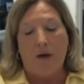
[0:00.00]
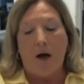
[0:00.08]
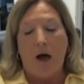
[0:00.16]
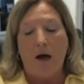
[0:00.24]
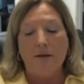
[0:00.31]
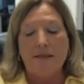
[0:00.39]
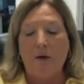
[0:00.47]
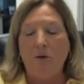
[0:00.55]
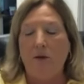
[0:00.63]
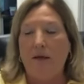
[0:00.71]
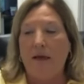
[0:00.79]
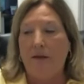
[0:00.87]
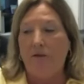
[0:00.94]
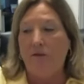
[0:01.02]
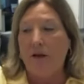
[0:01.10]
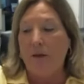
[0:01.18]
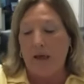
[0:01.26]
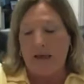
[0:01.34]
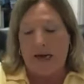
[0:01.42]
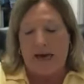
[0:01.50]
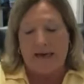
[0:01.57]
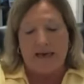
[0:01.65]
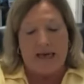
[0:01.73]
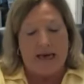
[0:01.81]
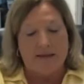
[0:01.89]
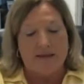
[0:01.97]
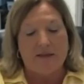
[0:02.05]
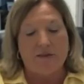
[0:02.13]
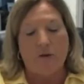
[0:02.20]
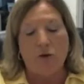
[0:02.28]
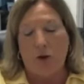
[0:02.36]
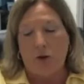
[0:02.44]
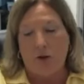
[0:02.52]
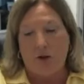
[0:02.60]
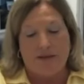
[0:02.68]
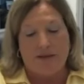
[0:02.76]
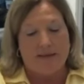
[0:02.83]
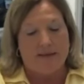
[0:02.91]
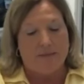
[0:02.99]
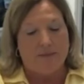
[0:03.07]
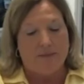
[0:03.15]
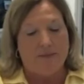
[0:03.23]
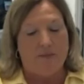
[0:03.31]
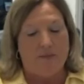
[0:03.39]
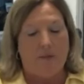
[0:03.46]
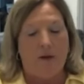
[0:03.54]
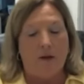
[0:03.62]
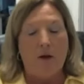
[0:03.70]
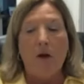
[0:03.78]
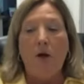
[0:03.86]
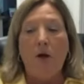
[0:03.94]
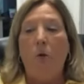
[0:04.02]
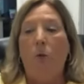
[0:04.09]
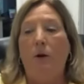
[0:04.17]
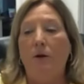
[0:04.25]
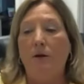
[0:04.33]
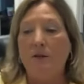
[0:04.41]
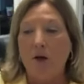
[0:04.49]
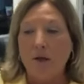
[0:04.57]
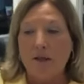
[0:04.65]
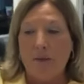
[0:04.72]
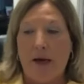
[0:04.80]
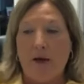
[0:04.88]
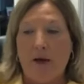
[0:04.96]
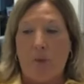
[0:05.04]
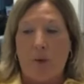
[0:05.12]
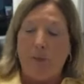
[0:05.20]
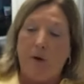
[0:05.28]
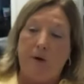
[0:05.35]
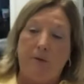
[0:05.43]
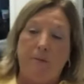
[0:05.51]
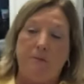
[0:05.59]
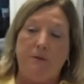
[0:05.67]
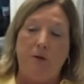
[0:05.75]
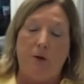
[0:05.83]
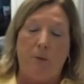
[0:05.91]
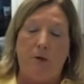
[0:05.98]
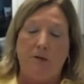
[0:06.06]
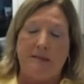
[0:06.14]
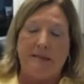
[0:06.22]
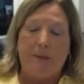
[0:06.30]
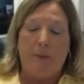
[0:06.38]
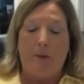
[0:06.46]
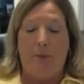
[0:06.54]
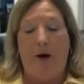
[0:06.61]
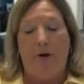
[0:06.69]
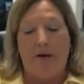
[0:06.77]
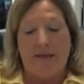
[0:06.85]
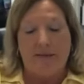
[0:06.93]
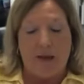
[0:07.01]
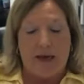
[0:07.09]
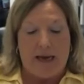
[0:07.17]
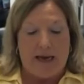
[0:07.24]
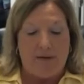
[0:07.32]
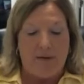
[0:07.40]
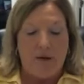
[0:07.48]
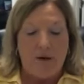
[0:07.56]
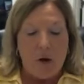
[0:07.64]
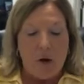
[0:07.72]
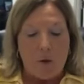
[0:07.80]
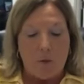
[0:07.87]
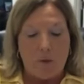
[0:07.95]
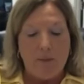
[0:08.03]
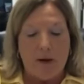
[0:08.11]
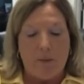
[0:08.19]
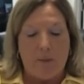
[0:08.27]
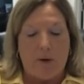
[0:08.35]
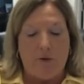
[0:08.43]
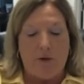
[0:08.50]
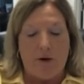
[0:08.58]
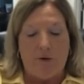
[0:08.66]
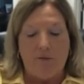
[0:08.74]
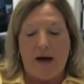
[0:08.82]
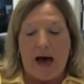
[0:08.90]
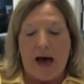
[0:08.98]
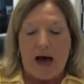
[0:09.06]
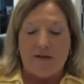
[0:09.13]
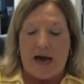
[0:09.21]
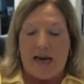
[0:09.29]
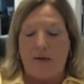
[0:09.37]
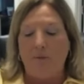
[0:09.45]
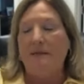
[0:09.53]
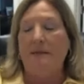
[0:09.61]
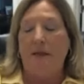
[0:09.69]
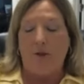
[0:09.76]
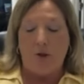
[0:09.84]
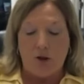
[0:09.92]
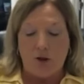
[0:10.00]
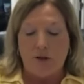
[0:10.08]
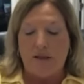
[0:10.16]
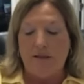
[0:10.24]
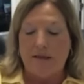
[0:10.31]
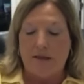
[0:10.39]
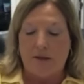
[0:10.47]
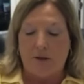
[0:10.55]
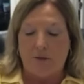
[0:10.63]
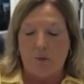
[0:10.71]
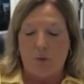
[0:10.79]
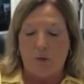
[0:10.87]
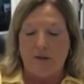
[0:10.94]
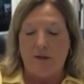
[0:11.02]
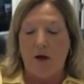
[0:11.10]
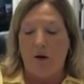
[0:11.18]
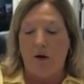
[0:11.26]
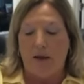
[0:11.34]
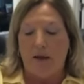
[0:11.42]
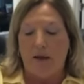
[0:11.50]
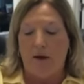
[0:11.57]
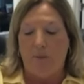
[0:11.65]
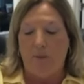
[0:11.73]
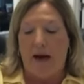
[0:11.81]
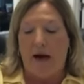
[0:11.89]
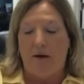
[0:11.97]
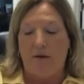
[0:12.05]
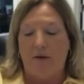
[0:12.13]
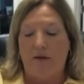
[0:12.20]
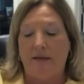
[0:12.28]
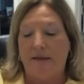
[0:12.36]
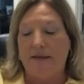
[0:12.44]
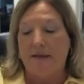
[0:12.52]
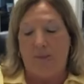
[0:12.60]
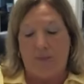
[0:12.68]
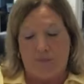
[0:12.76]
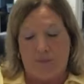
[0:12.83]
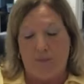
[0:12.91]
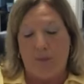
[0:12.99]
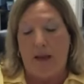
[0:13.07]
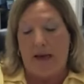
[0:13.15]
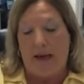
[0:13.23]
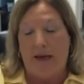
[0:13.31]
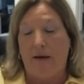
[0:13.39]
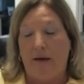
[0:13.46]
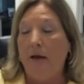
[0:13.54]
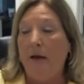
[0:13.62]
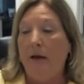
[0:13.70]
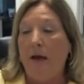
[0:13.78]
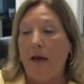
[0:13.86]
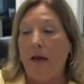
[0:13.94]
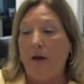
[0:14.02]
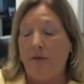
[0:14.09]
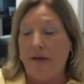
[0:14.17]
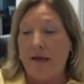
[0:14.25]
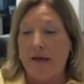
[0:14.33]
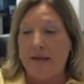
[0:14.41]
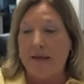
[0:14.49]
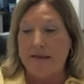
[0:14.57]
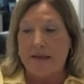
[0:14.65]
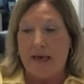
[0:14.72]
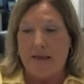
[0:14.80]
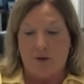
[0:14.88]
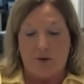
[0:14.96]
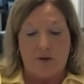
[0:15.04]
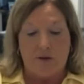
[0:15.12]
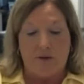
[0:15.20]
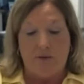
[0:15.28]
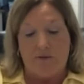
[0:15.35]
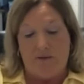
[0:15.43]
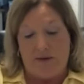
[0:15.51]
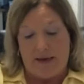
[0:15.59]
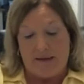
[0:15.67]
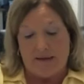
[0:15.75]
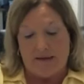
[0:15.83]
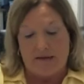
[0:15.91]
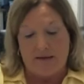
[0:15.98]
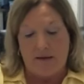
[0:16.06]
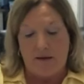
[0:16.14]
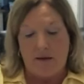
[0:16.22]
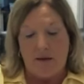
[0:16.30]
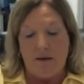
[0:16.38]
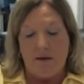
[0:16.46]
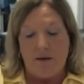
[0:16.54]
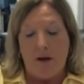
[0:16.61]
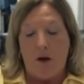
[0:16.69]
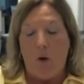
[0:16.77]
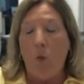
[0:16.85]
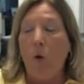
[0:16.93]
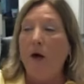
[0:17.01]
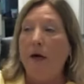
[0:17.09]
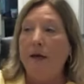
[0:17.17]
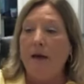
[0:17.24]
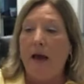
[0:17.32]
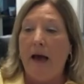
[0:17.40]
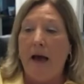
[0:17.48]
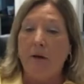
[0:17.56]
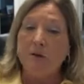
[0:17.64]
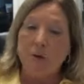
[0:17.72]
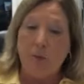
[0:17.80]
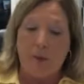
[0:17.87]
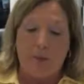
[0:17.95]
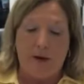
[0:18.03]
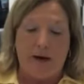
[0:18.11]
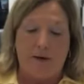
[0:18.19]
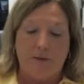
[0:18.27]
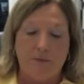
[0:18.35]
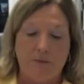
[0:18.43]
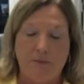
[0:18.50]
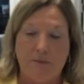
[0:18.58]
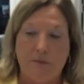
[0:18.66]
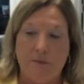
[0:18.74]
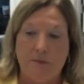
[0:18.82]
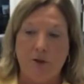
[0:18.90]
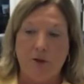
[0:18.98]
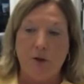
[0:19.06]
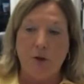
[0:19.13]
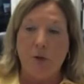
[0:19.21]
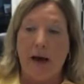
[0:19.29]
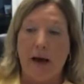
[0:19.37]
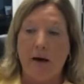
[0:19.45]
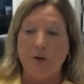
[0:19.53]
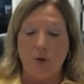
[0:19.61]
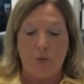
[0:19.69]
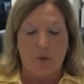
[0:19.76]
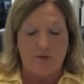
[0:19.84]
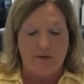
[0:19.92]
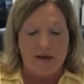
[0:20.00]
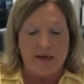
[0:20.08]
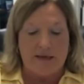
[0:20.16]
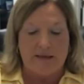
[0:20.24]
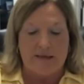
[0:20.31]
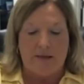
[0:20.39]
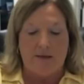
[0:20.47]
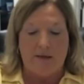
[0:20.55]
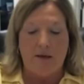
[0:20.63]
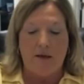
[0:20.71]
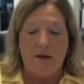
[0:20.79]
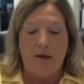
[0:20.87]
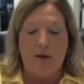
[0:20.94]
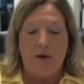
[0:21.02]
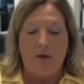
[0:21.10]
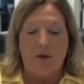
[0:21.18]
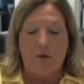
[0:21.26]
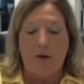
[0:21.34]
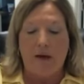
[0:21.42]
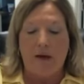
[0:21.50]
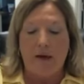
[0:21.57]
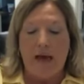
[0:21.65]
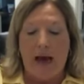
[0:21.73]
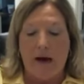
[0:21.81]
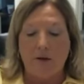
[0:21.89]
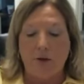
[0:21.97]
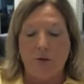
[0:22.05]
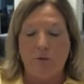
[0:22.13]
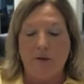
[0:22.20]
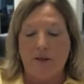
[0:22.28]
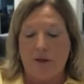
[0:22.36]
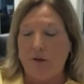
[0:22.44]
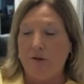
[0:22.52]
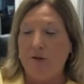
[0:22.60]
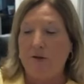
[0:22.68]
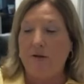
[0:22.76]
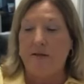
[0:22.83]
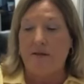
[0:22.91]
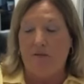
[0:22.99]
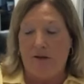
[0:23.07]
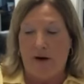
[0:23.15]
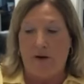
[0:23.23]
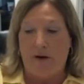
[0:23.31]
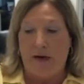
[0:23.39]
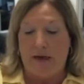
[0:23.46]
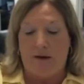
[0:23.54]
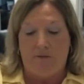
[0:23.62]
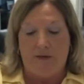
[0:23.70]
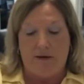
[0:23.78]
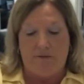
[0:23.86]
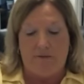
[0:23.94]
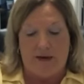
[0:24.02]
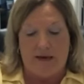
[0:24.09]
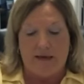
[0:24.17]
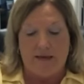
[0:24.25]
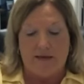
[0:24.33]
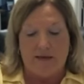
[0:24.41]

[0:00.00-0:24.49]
Also, look at the FEMA guidelines for churches. When you start to make your emergency preparedness plan, remember there are 5 items that you should consider when talking about this plan and any disaster events. 1, how to prepare. 2, how to prevent. 3, how to reduce the severity of the event.